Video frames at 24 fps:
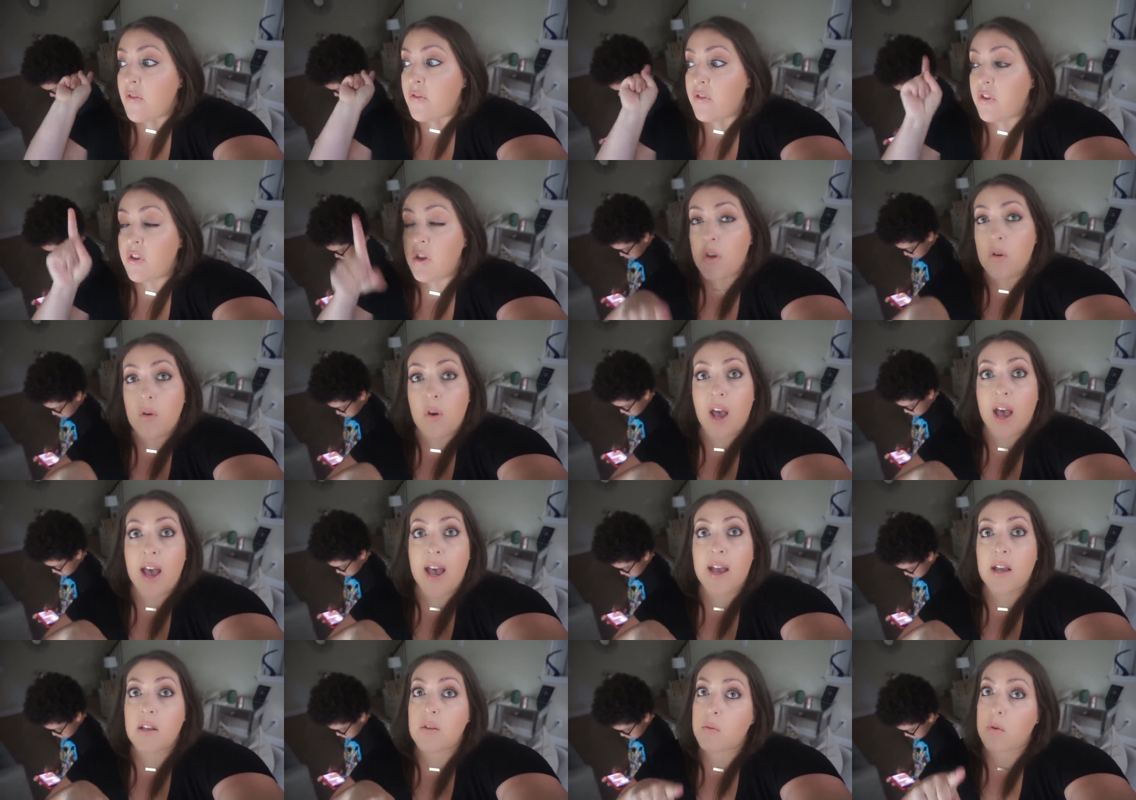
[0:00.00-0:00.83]
you
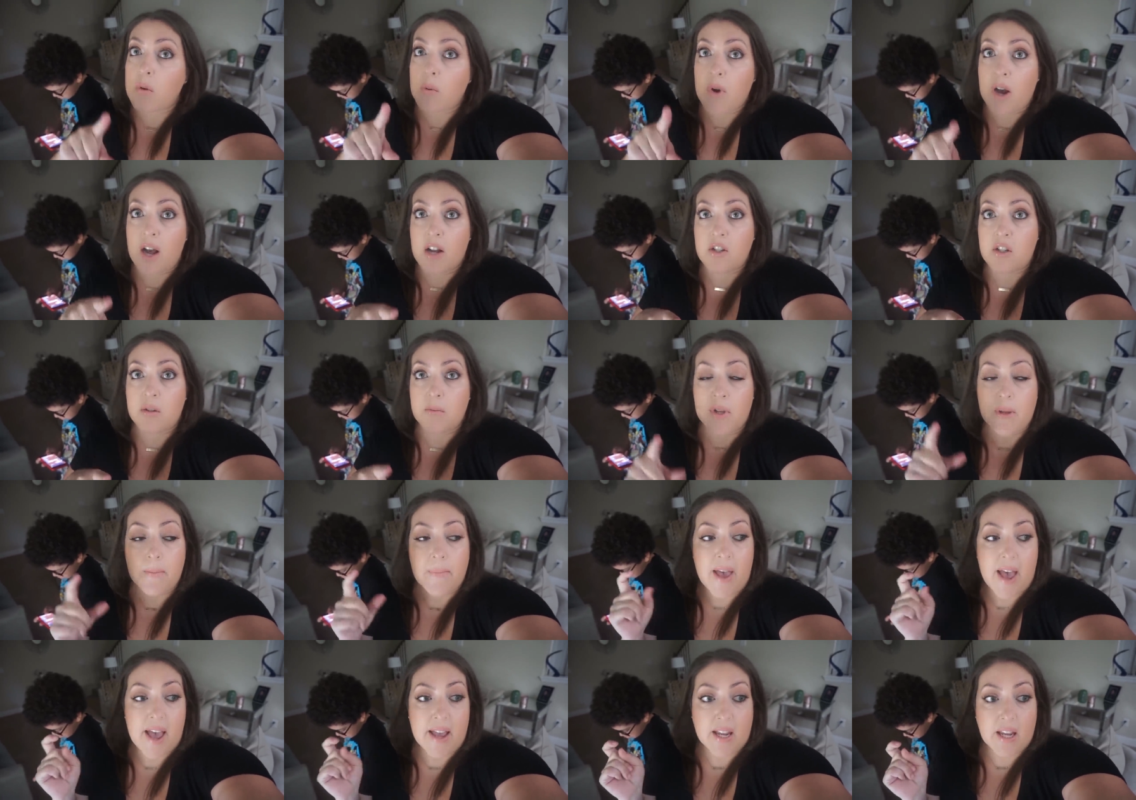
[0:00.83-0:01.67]
guys were watching
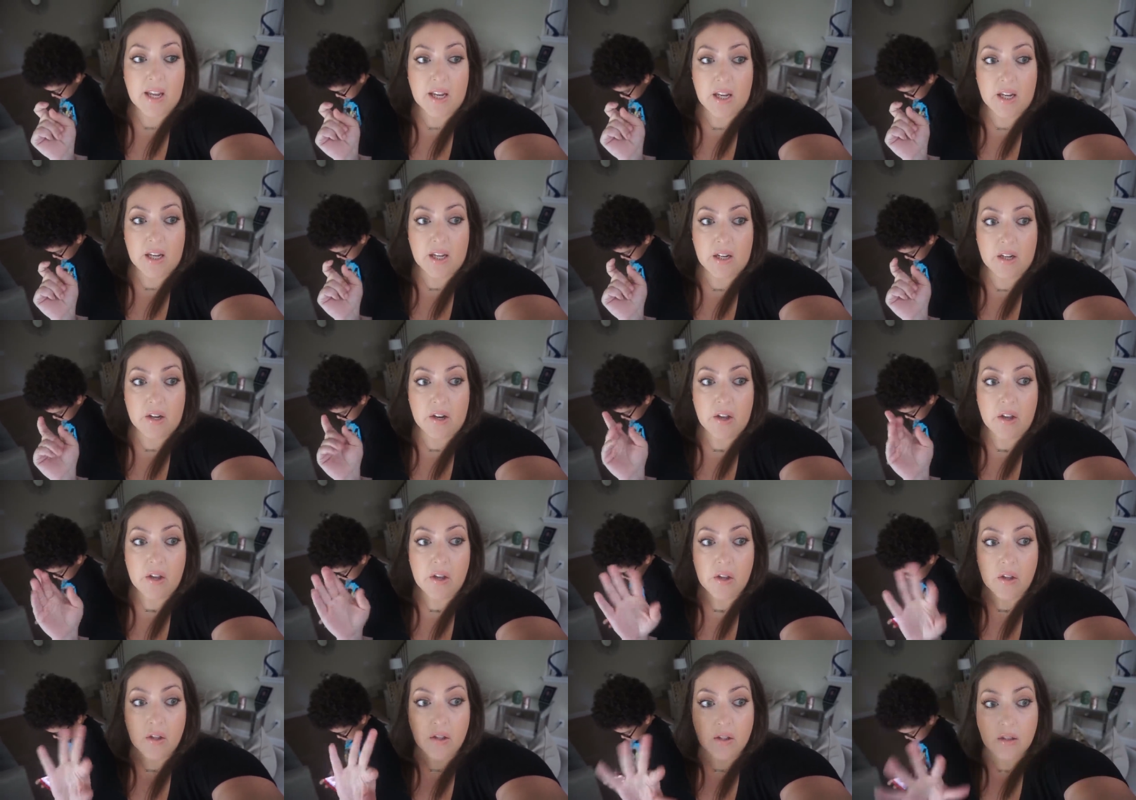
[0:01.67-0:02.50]
me back in
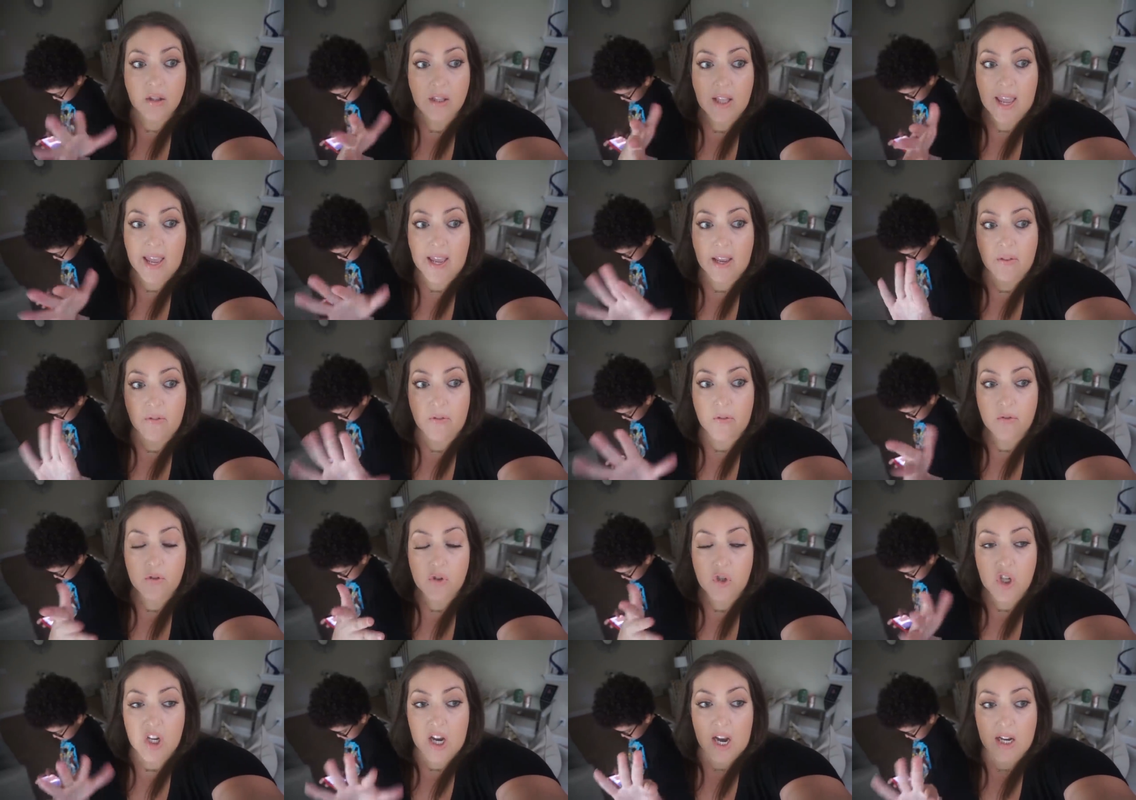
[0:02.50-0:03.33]
late
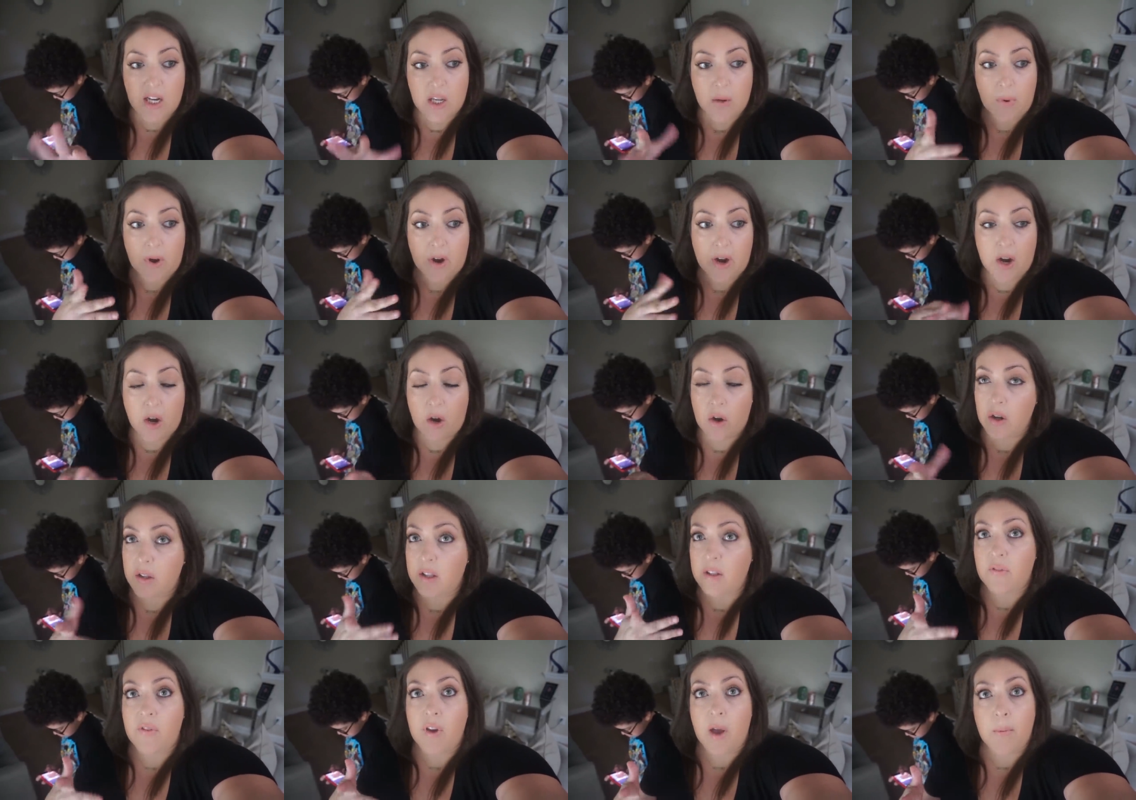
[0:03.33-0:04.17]
January,
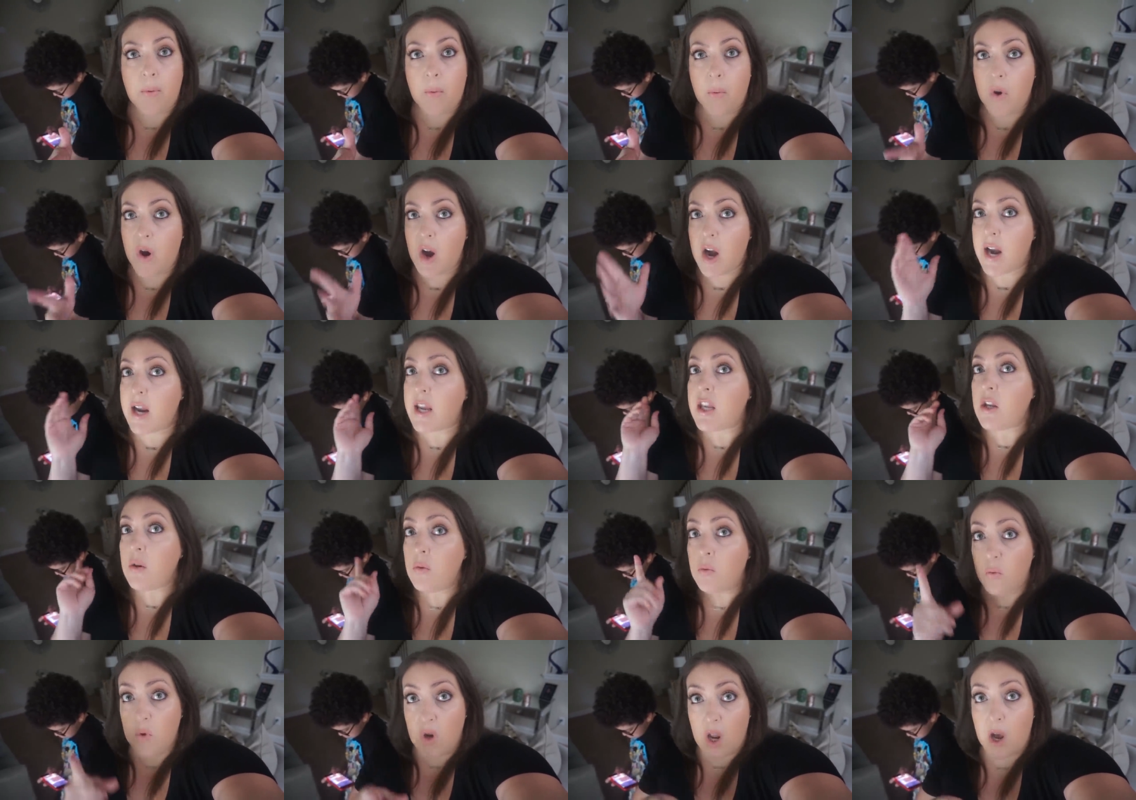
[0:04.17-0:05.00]
early February,
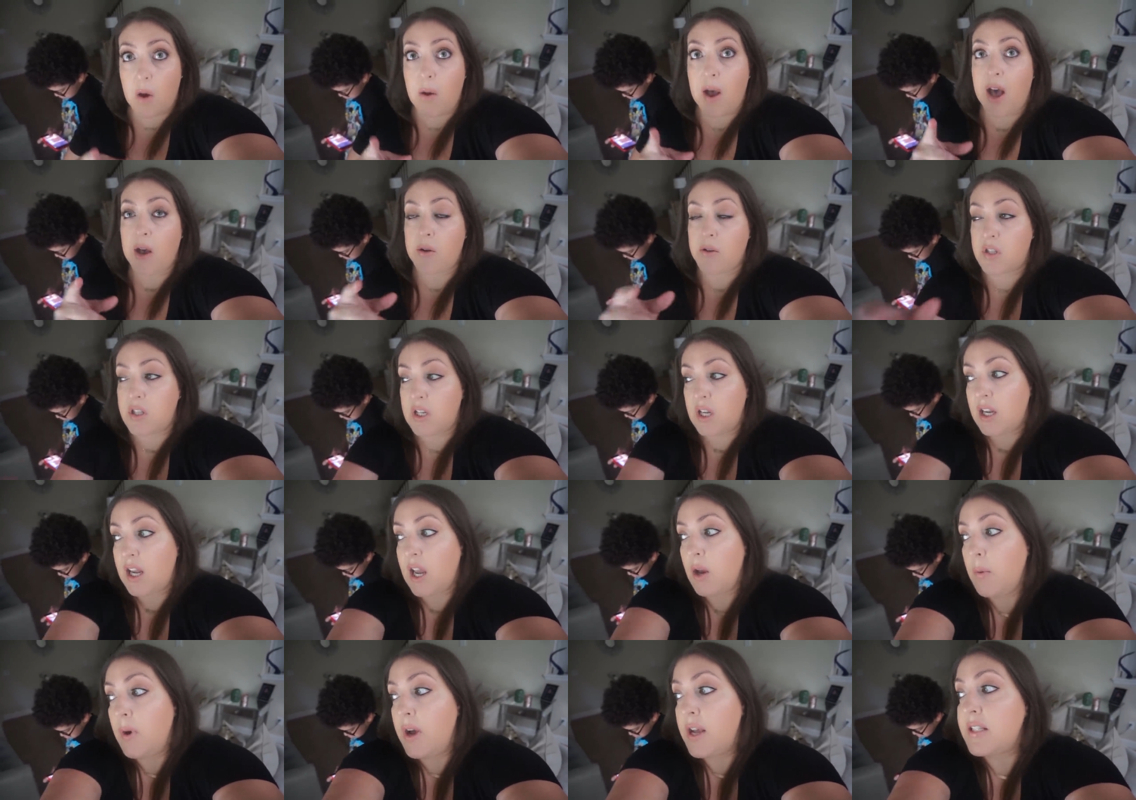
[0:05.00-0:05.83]
you know how
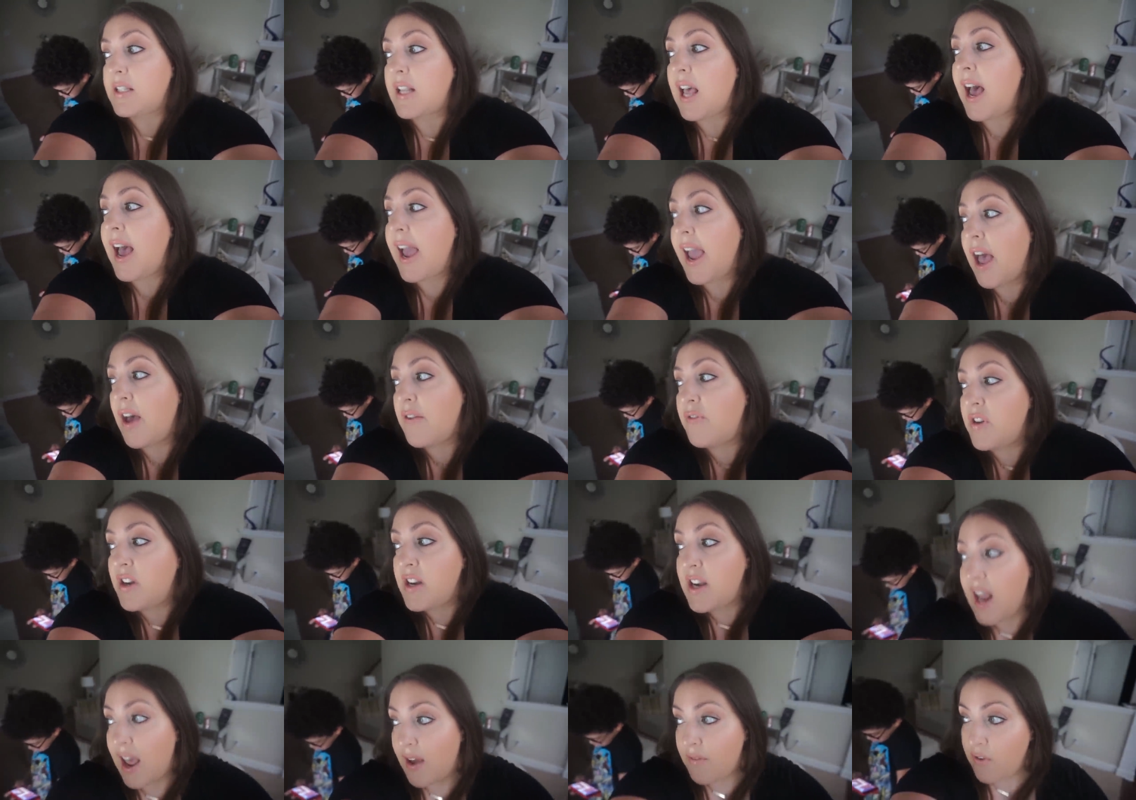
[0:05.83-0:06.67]
sick I was. I have
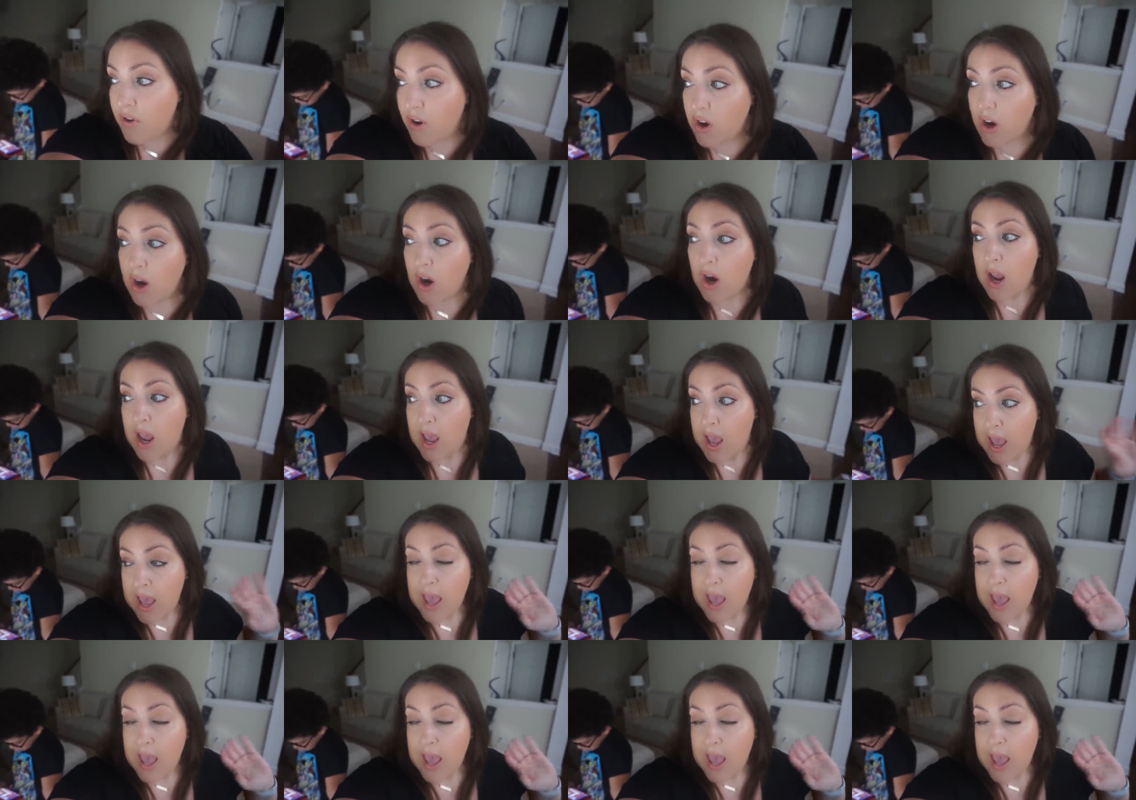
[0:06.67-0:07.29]
never